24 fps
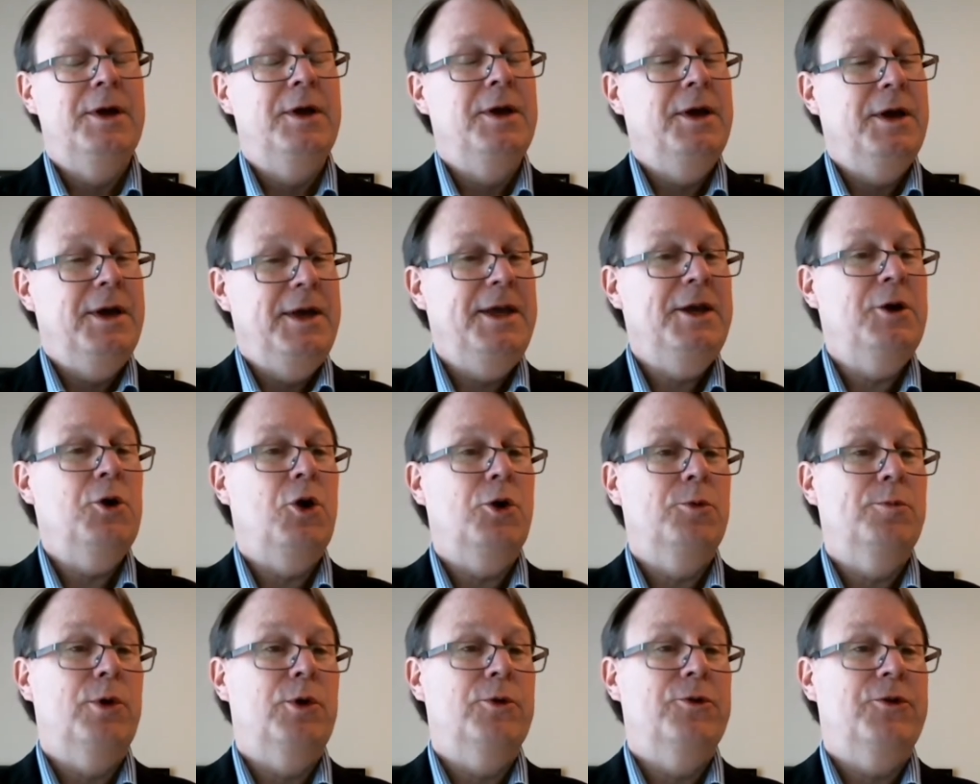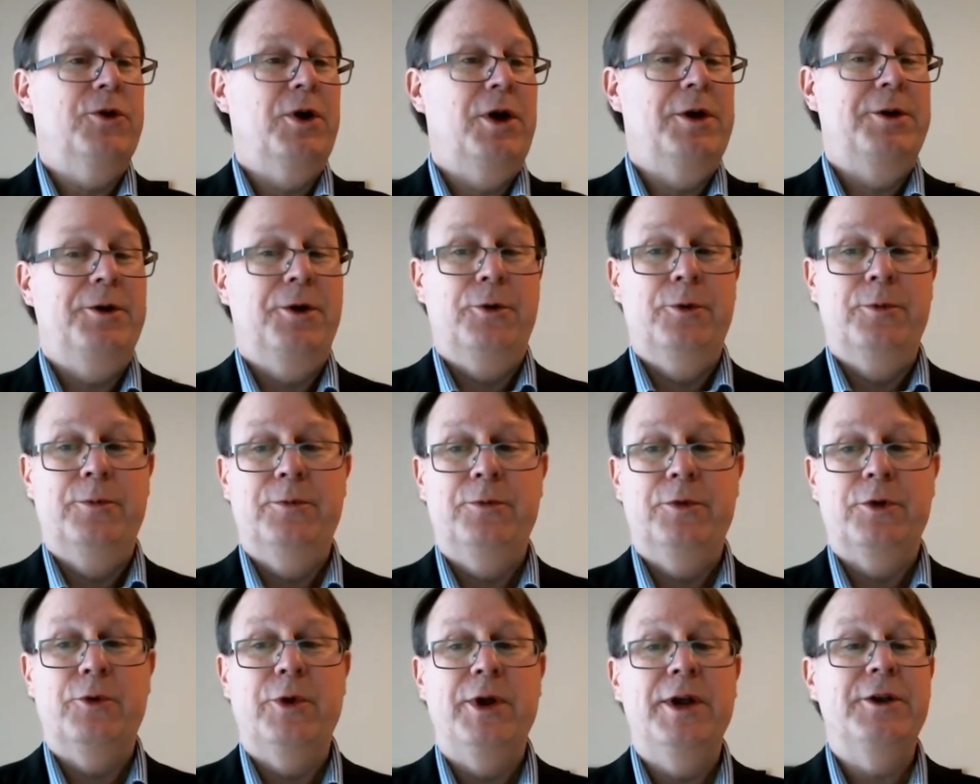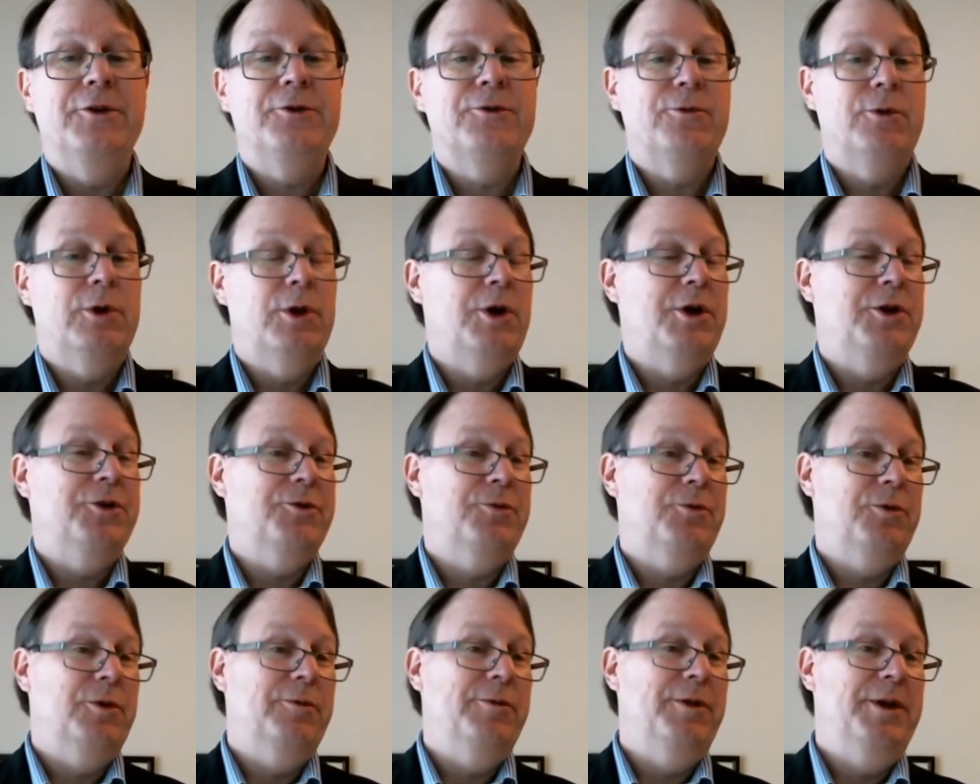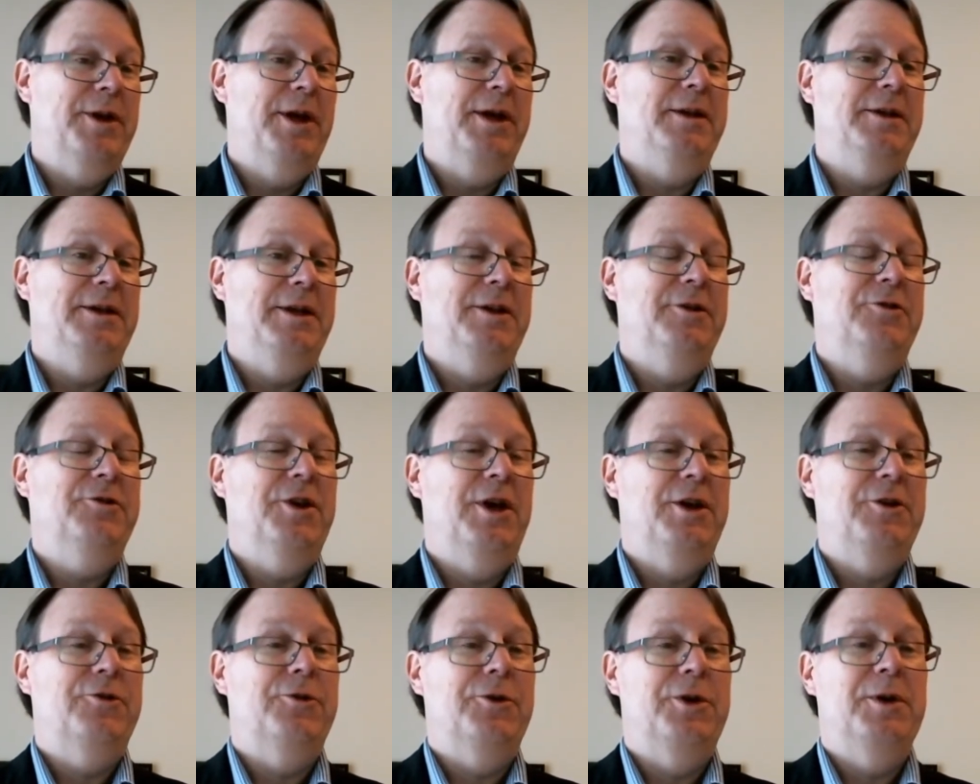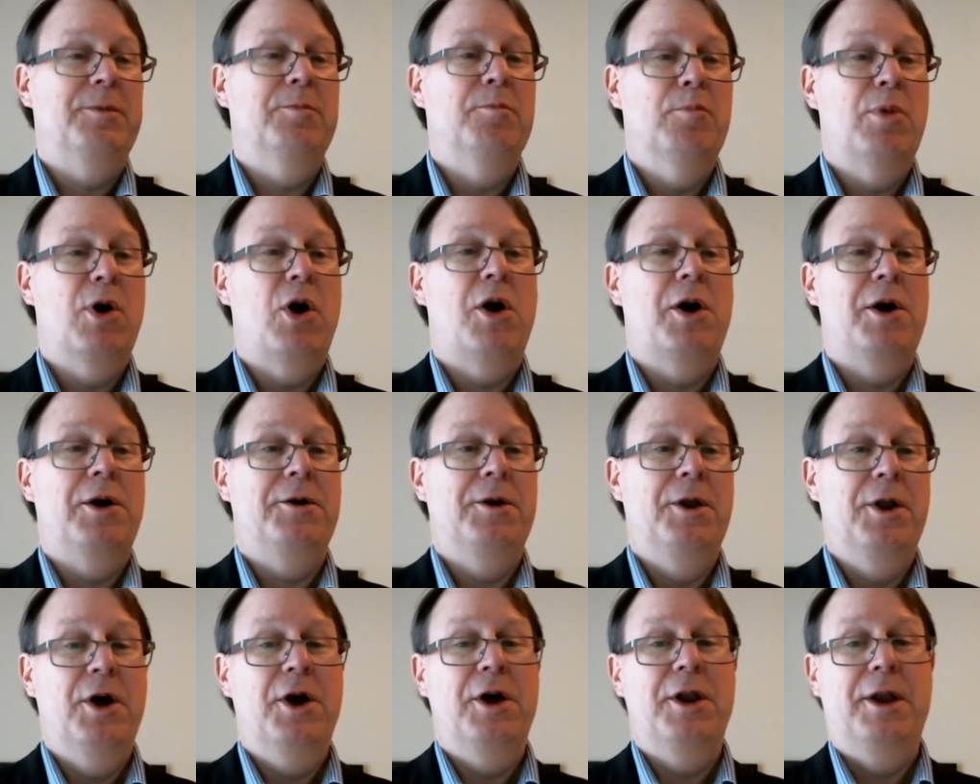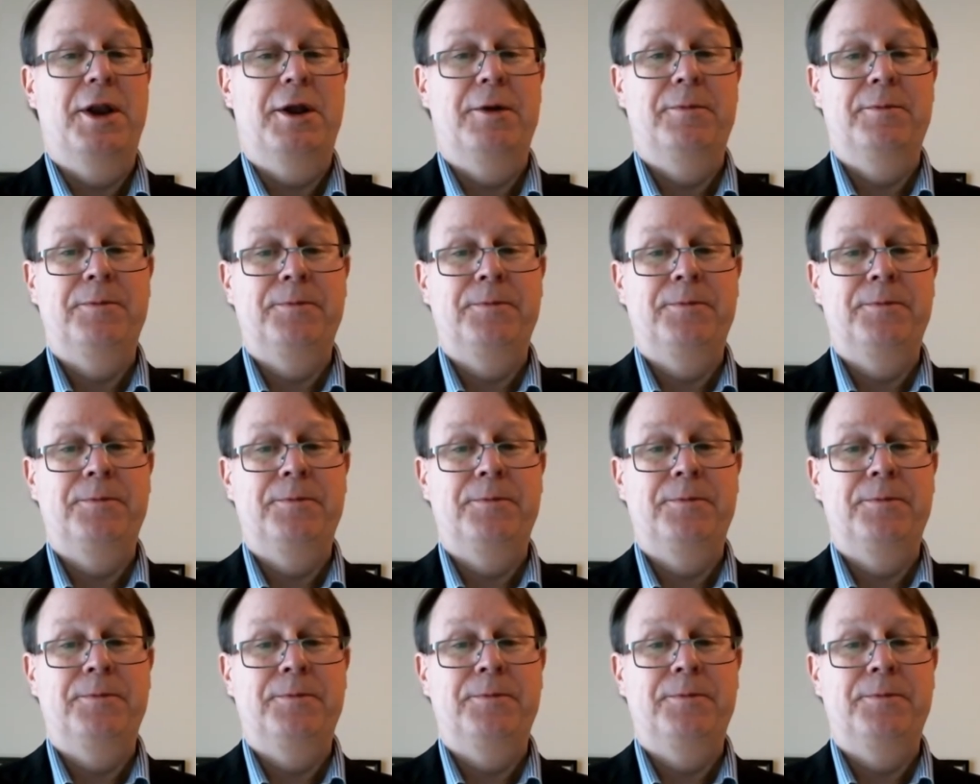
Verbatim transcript: He called Bolzano the greatest philosopher of the 19th century, bar none,